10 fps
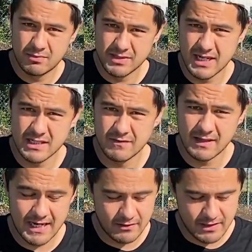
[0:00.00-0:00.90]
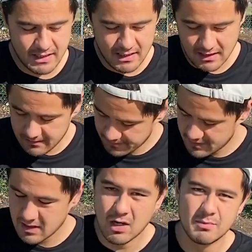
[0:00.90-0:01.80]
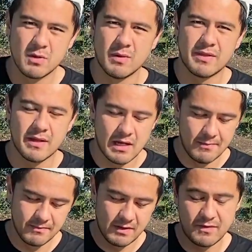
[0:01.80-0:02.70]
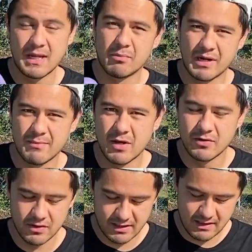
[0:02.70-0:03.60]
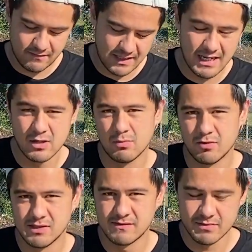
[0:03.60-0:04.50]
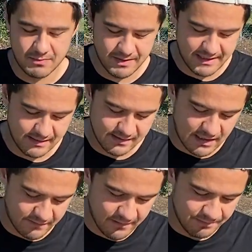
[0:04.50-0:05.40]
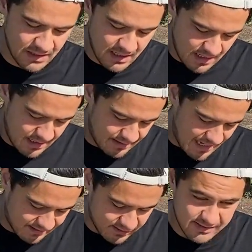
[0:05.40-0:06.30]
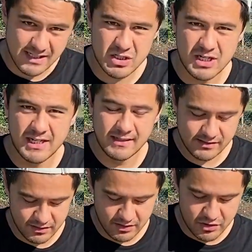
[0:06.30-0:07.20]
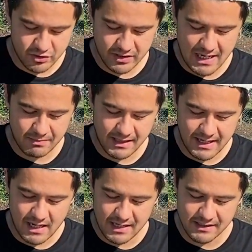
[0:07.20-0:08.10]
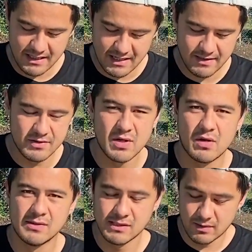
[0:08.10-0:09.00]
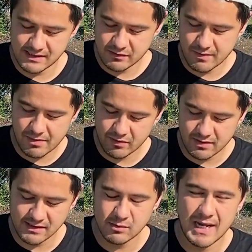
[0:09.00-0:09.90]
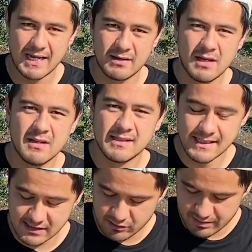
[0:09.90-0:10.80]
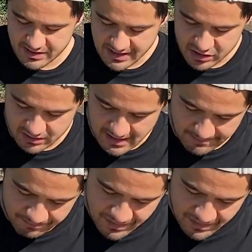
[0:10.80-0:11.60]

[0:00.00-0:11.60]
protective layer in here to help you with if you get pre-mode or if you get heel bruise from jumping down stuff. Extra stitching, and it's got the DuraCap layer underneath the toe, so once you rip through the suede, there's extra protection there.